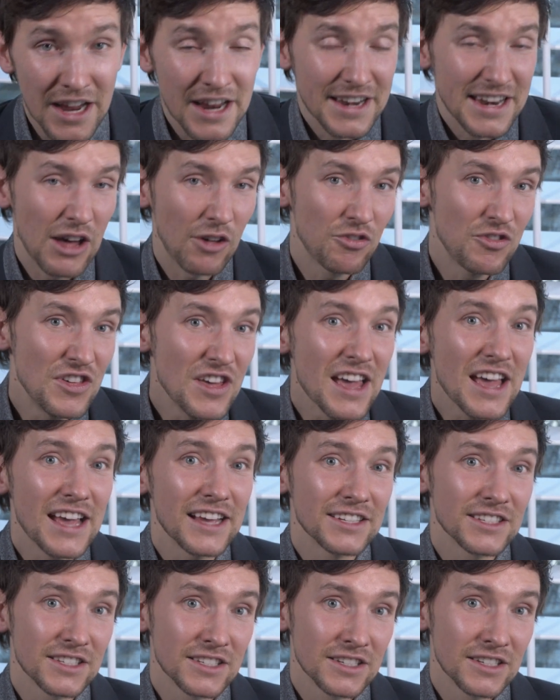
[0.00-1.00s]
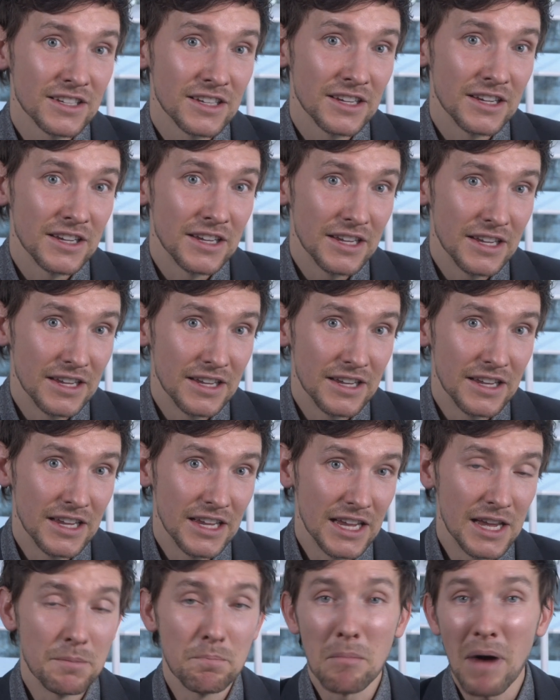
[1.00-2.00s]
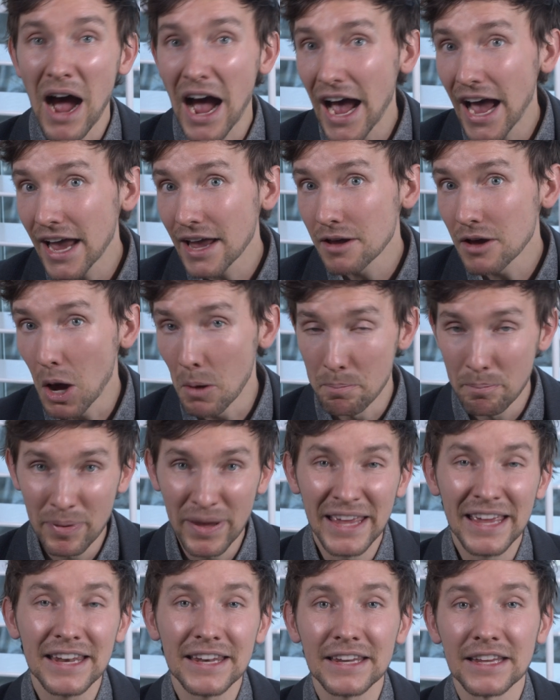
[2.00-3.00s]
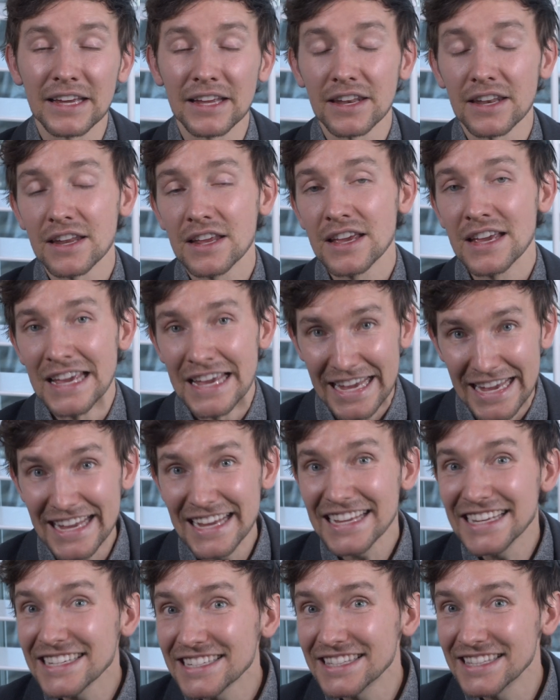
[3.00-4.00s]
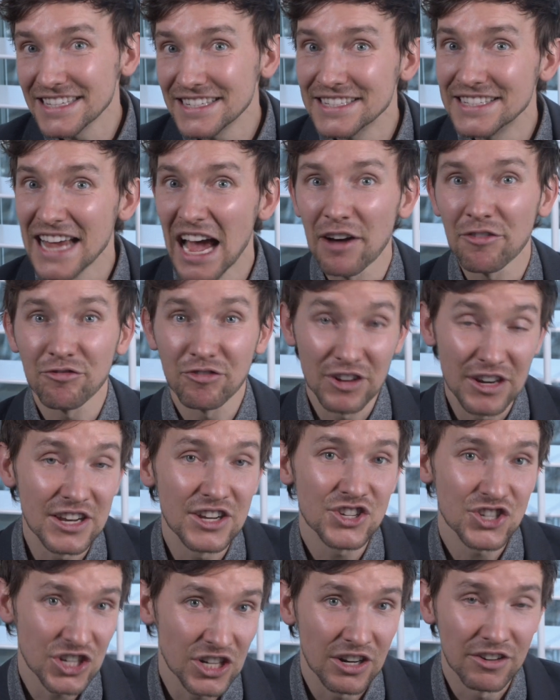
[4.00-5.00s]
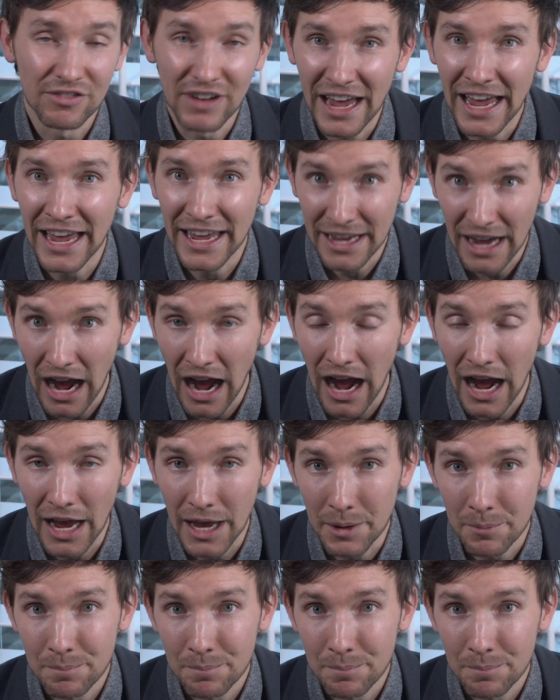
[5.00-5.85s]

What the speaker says: Now this, in my opinion, is the definition of AI.